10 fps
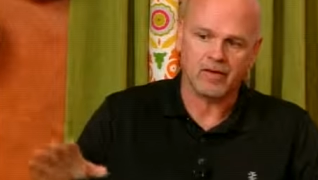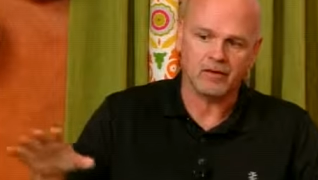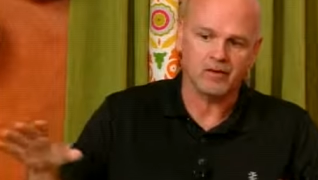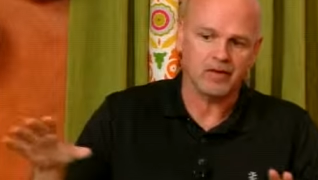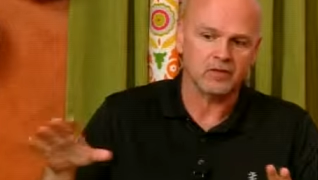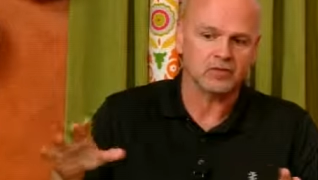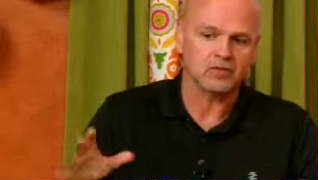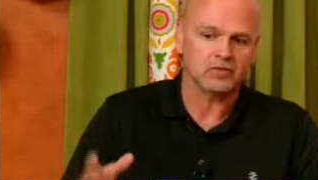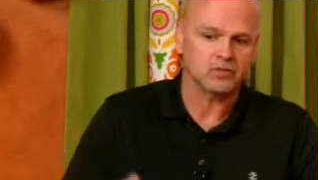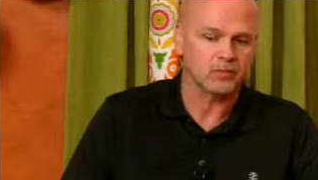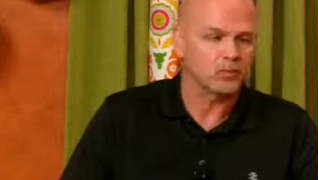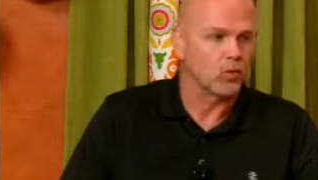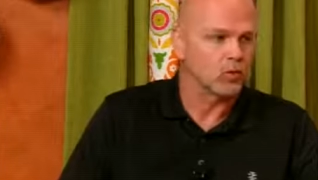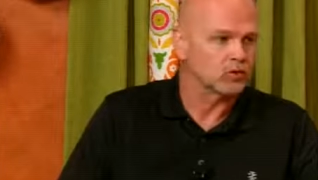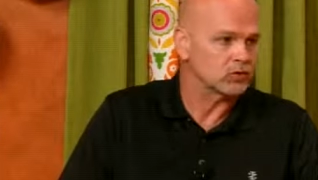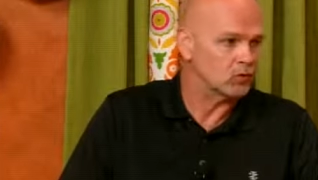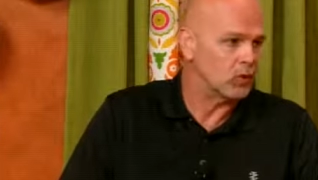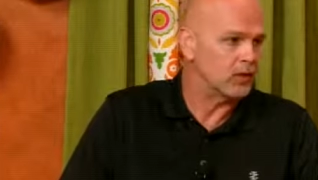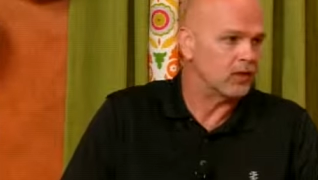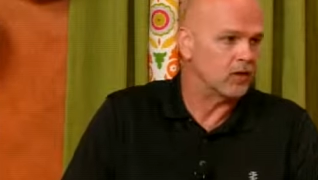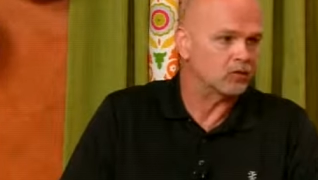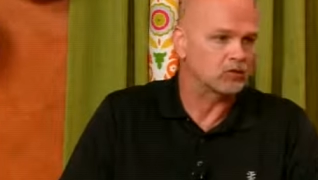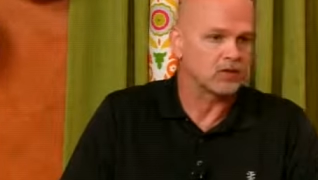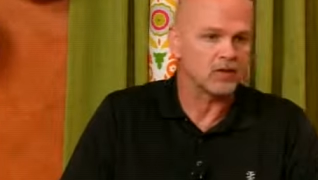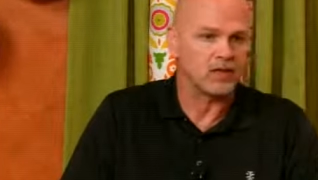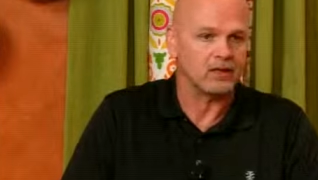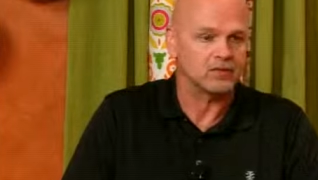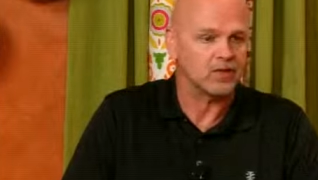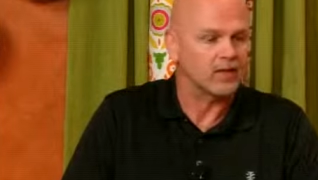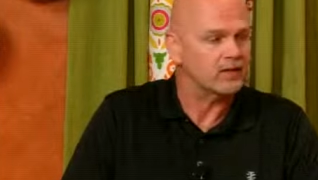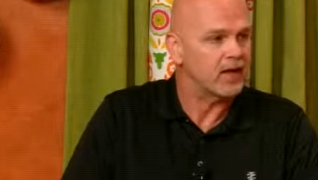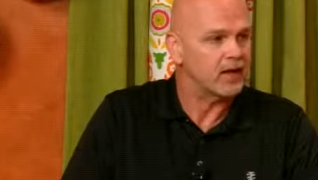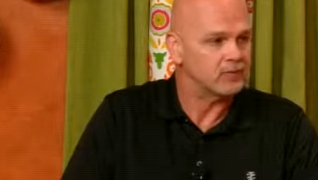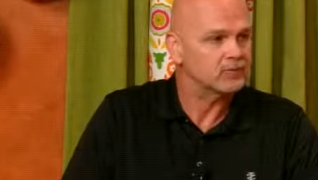and clearances from doors and windows and things like that.